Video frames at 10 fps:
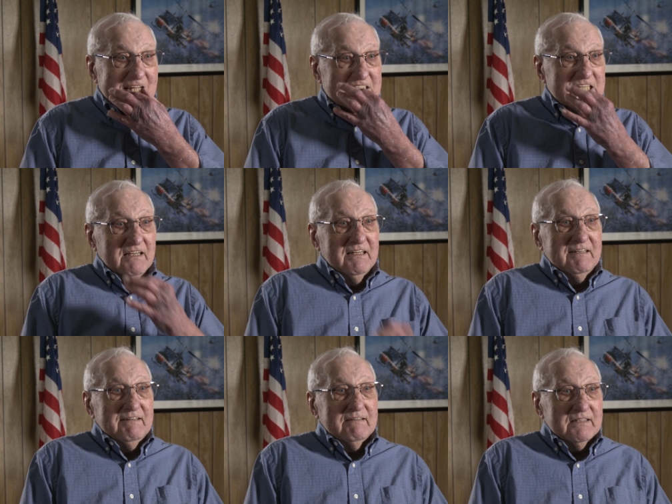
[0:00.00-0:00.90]
It's
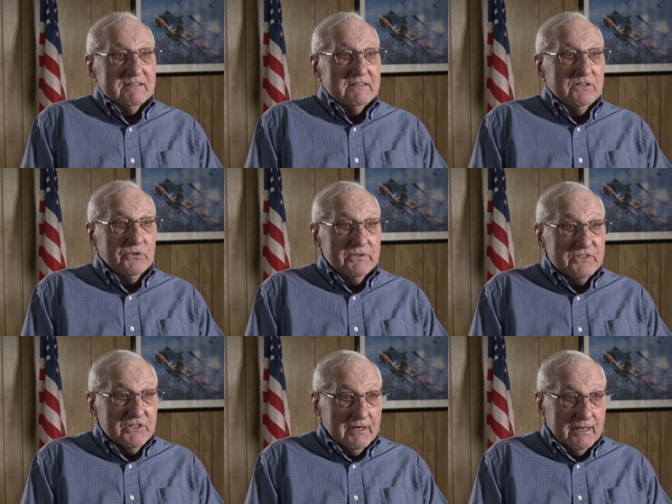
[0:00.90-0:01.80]
do
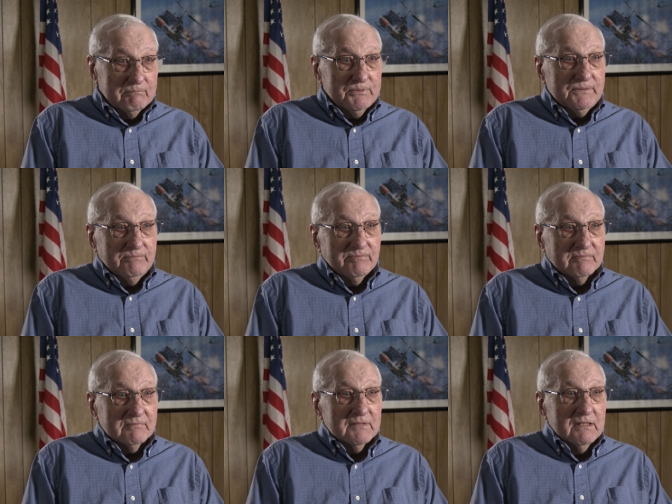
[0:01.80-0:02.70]
your job,
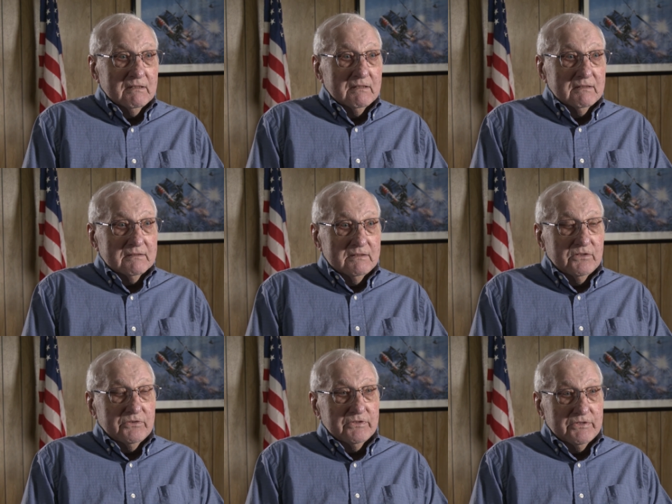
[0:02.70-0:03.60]

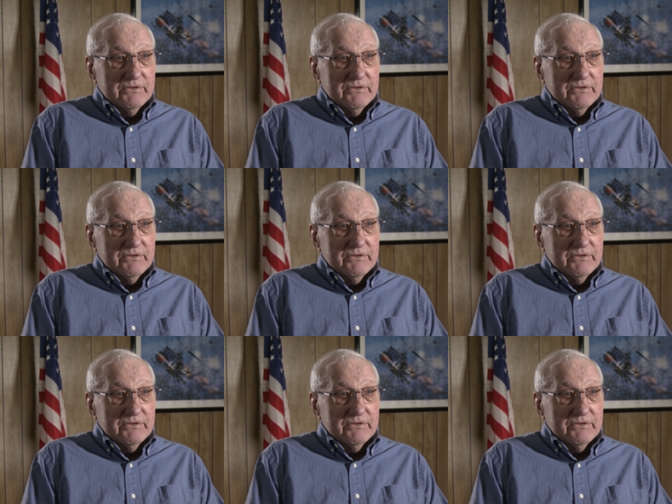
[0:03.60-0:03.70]
do your